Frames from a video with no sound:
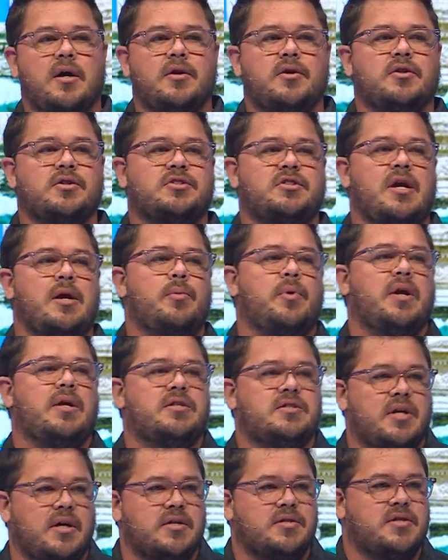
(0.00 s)
understand when he
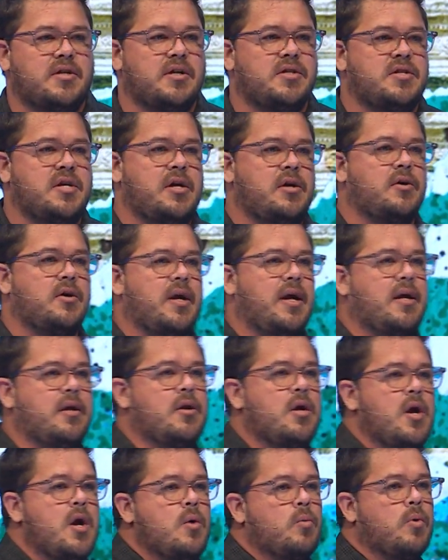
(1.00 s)
says this here
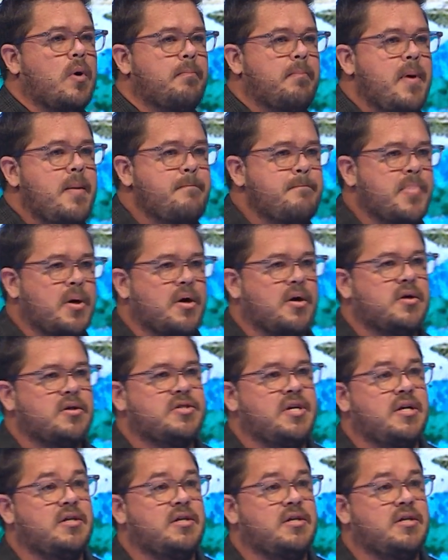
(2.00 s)
in remembers,